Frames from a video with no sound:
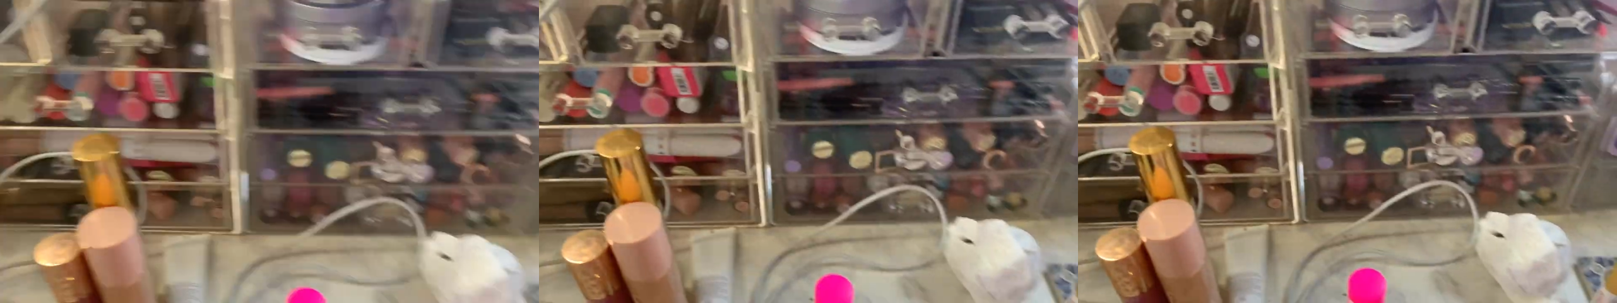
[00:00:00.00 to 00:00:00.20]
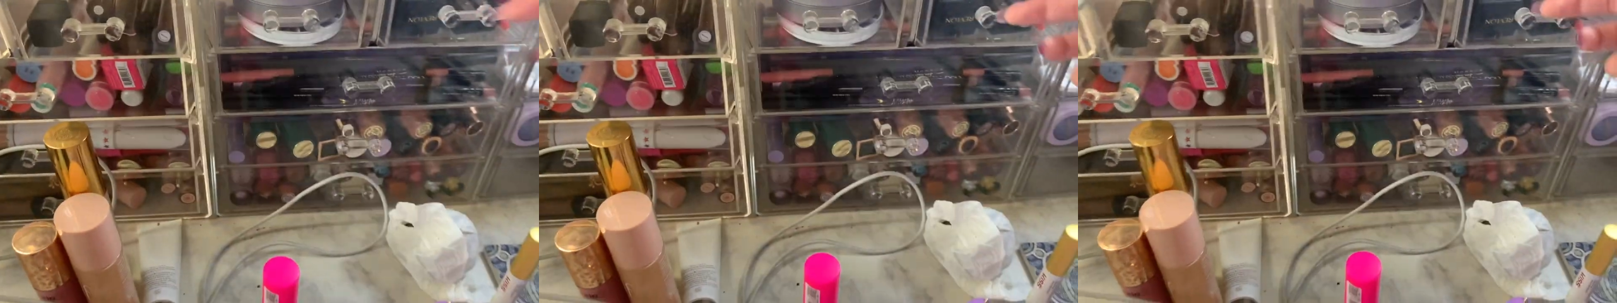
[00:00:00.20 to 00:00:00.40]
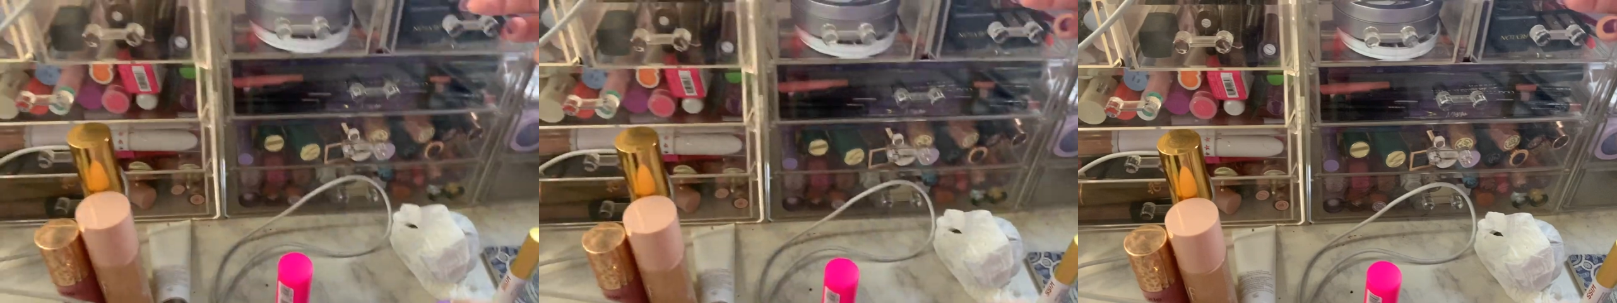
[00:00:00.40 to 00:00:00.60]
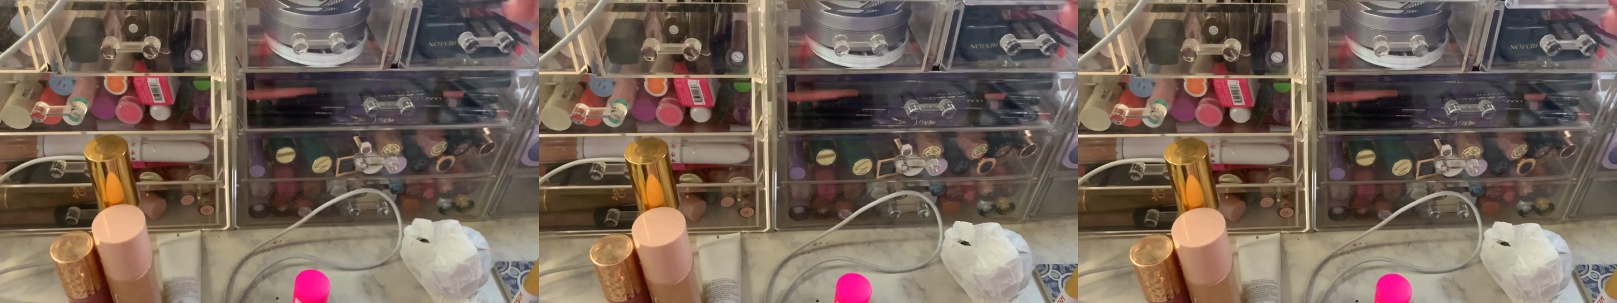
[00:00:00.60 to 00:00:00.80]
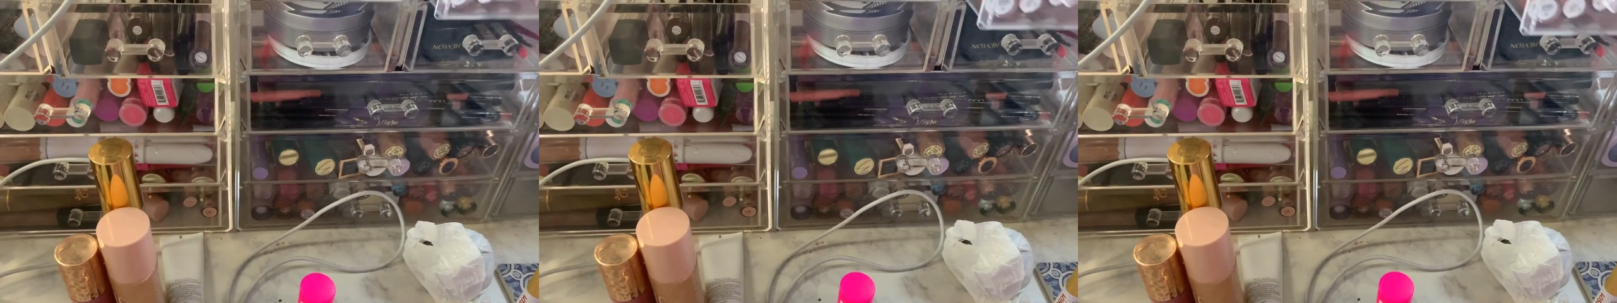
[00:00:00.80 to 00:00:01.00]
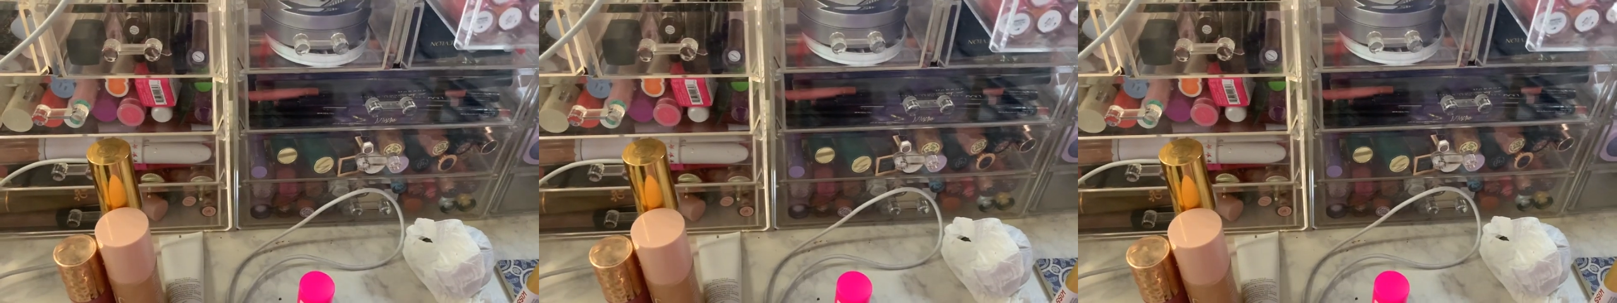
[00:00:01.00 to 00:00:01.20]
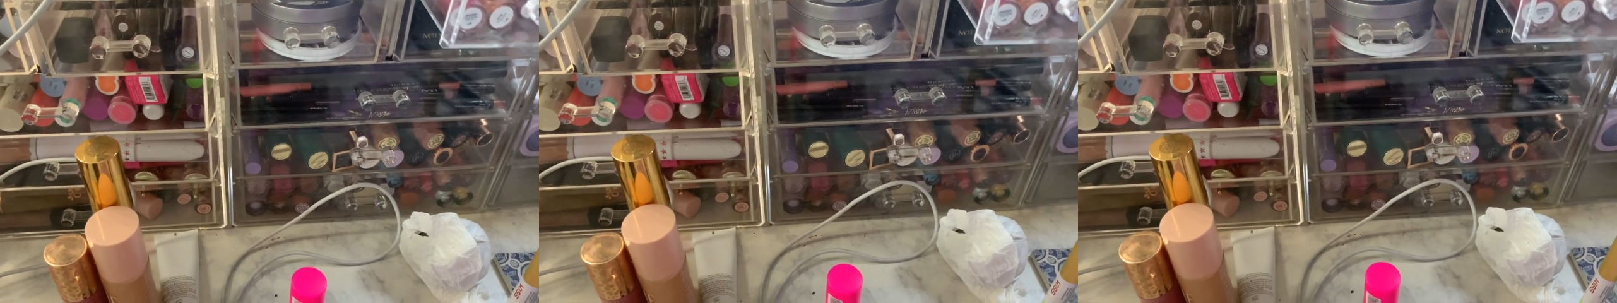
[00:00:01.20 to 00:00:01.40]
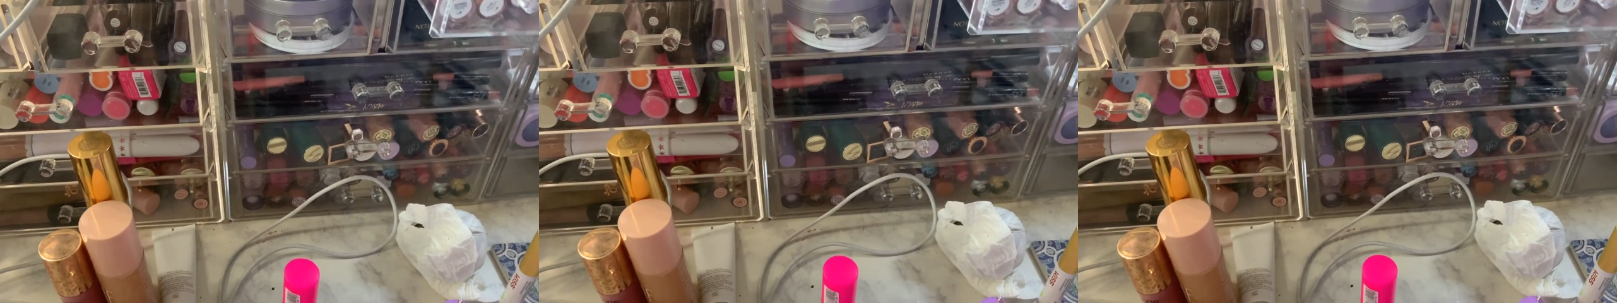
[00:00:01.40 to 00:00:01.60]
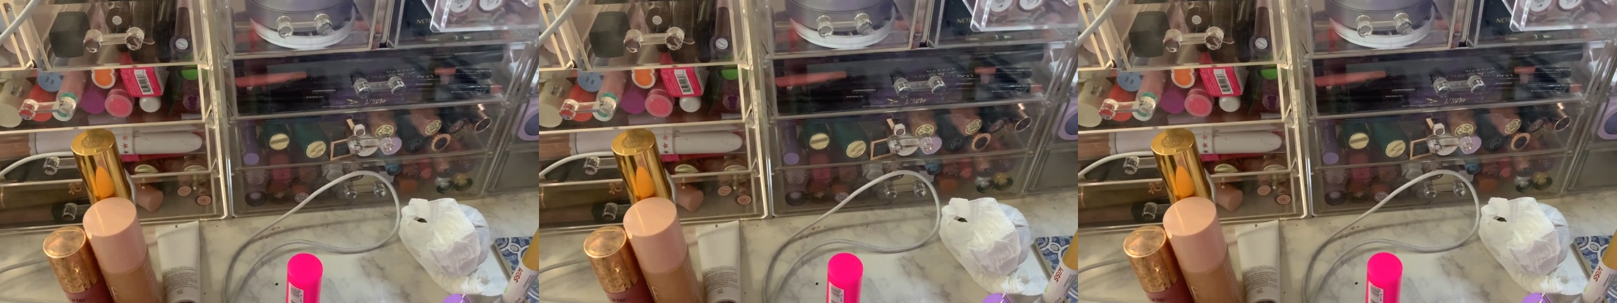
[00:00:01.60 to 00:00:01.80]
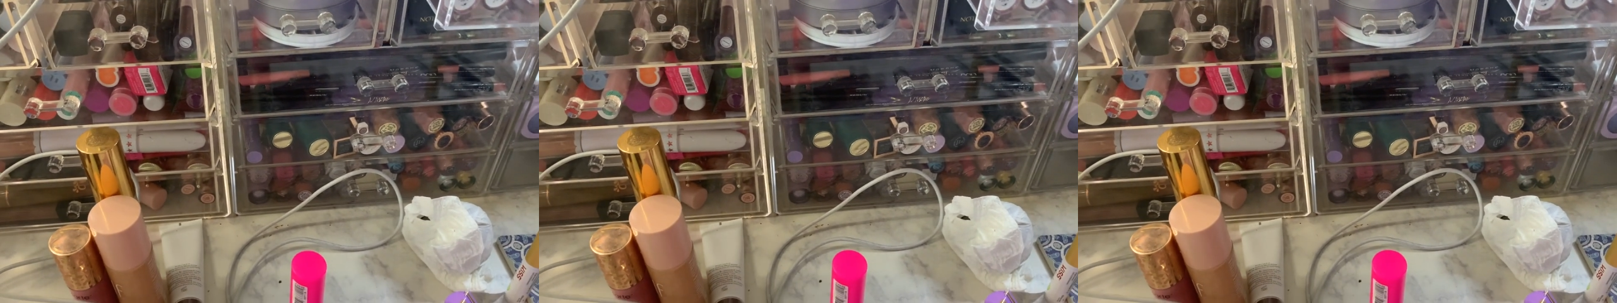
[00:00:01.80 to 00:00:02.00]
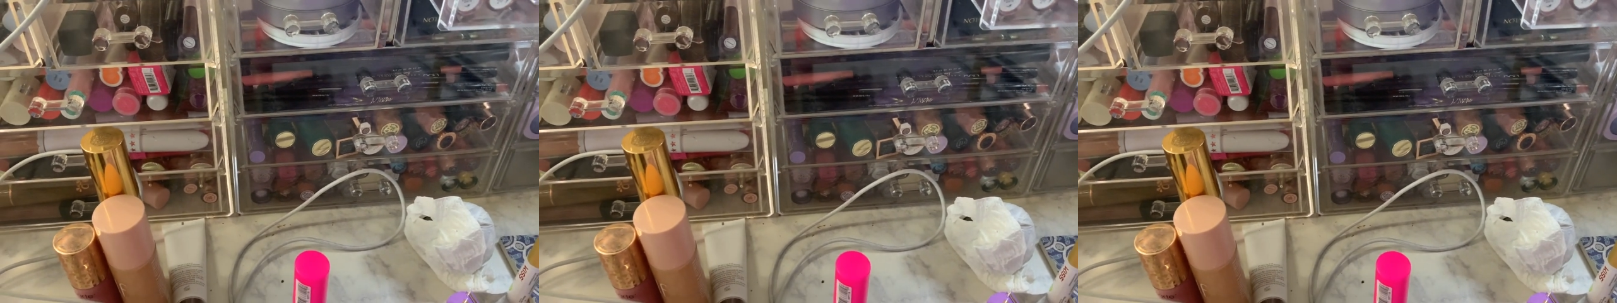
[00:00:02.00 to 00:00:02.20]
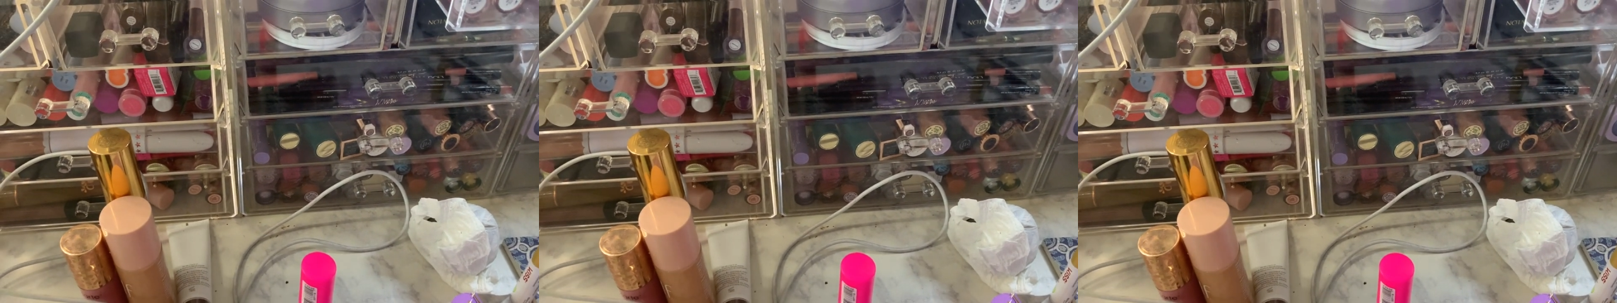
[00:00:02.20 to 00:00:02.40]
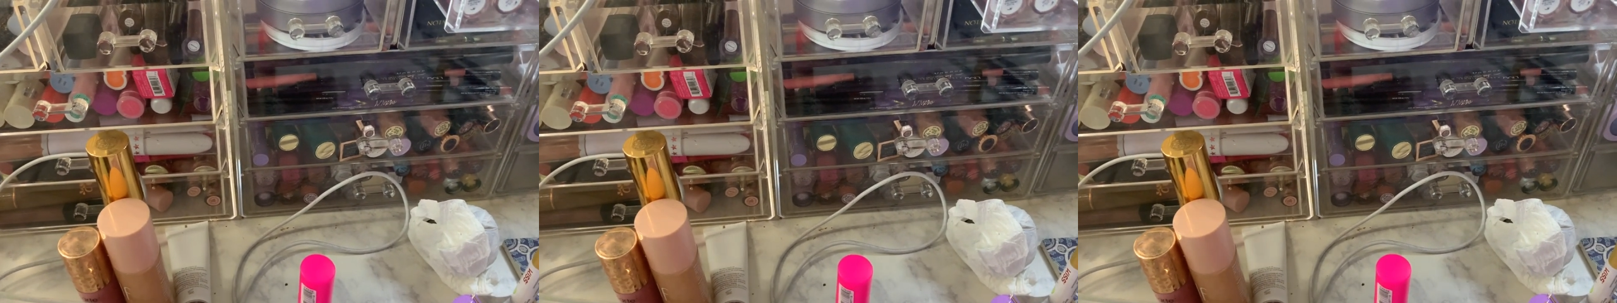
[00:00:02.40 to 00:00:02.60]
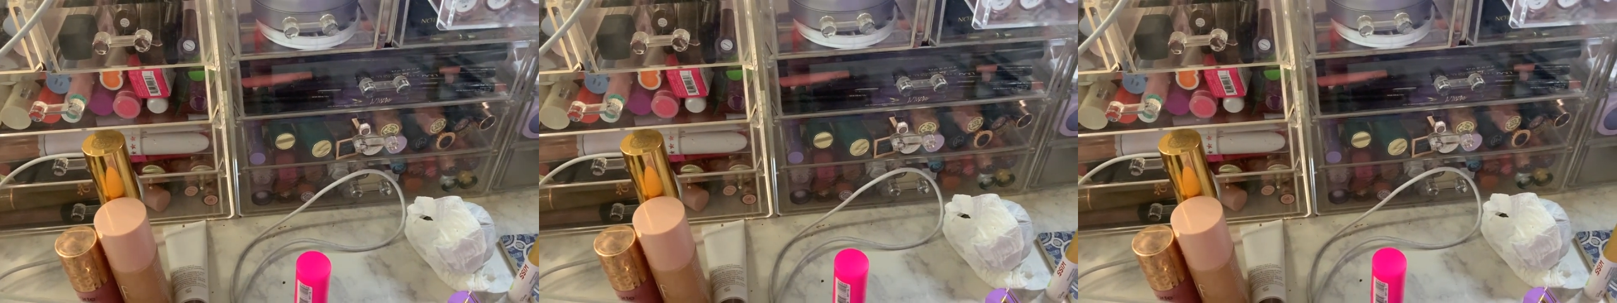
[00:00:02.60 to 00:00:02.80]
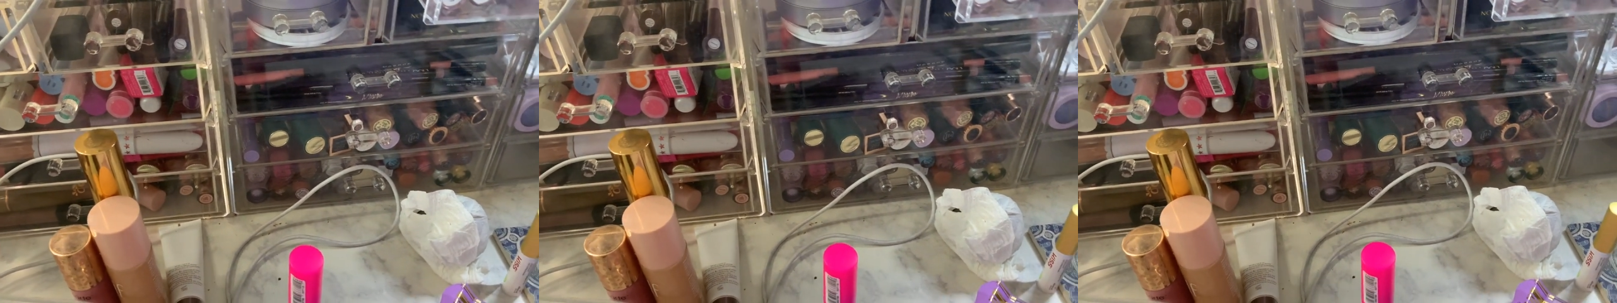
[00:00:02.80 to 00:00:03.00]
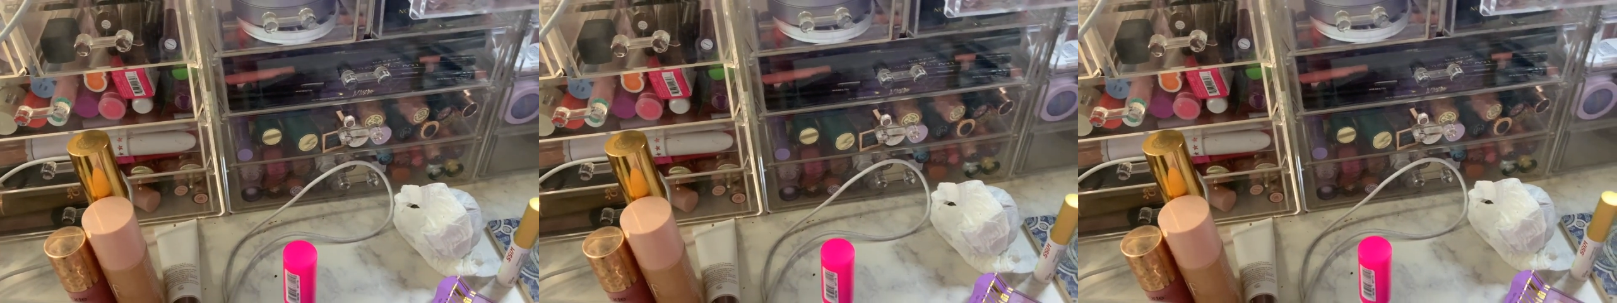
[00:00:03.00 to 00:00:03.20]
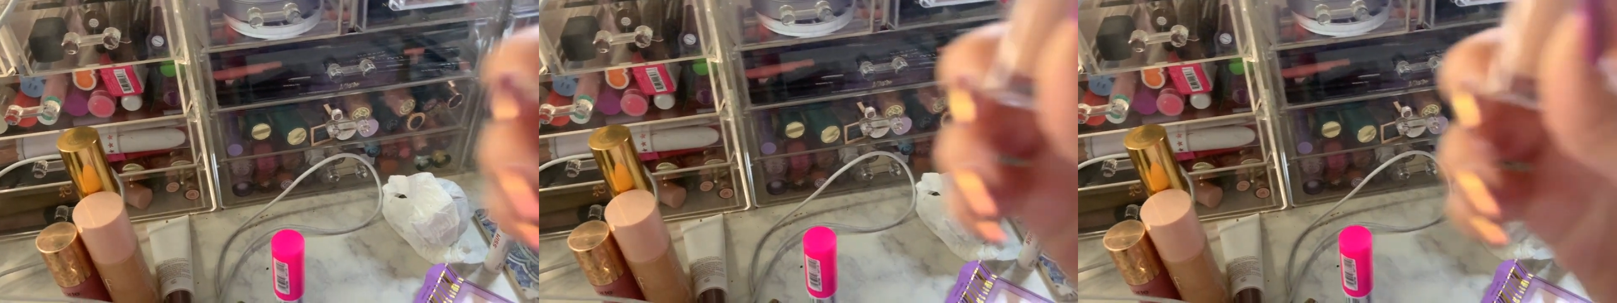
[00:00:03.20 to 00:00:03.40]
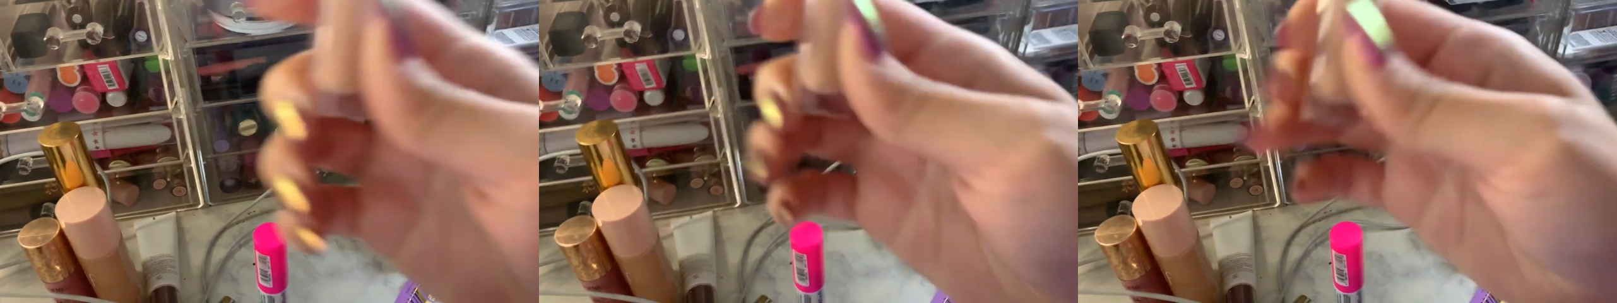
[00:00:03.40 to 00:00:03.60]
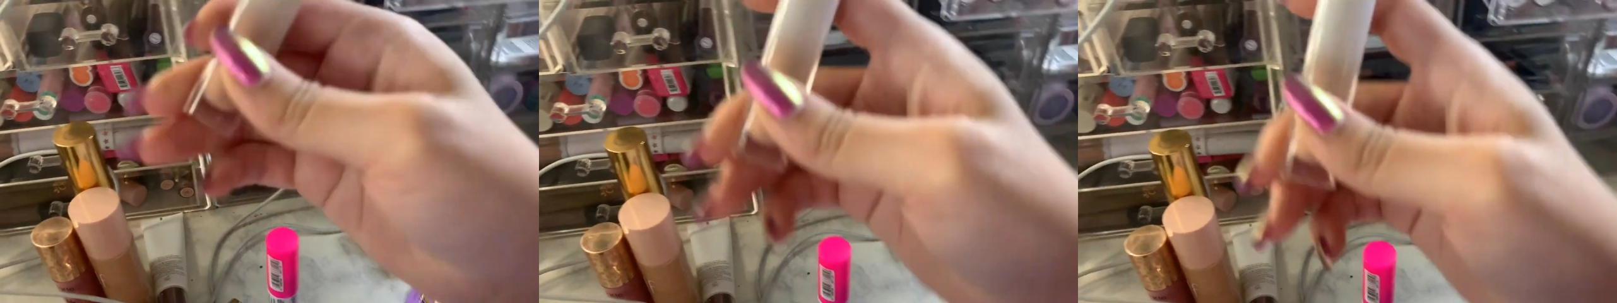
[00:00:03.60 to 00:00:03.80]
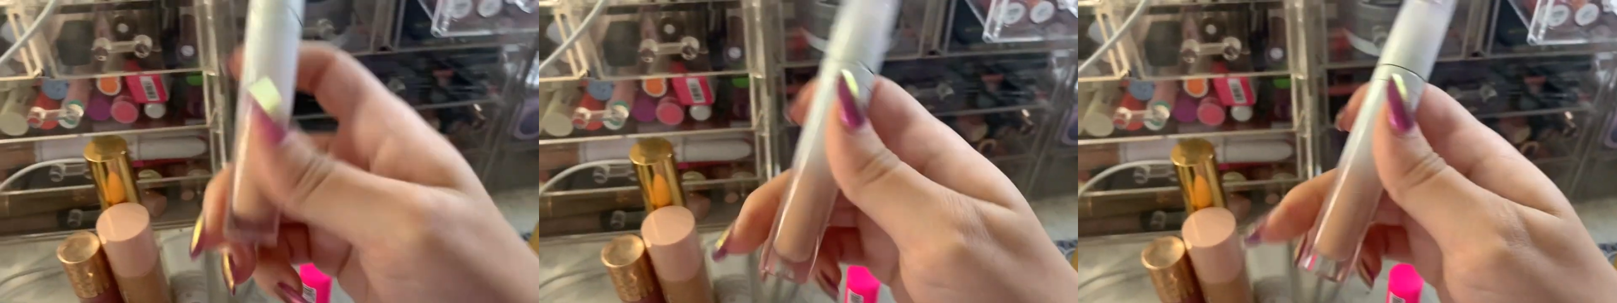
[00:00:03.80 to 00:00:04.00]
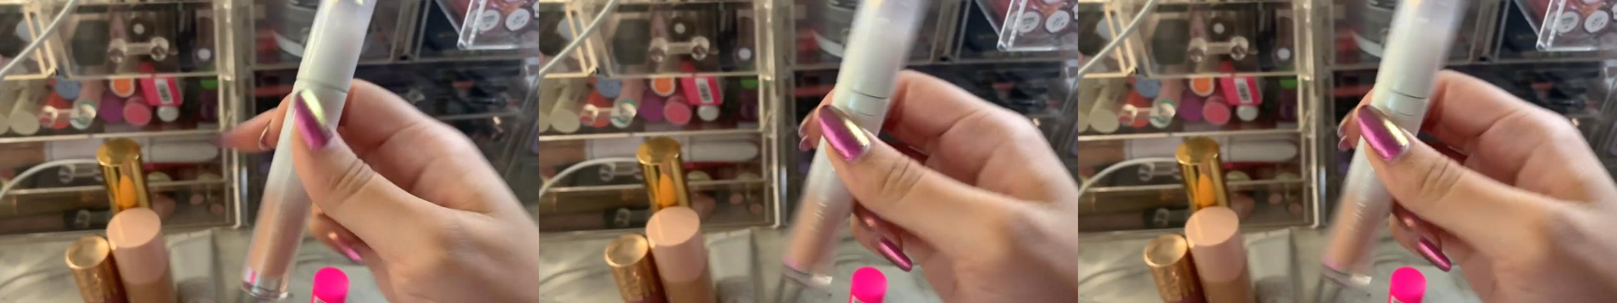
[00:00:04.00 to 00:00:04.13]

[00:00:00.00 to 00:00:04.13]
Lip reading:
Nobody's mouth can be seen.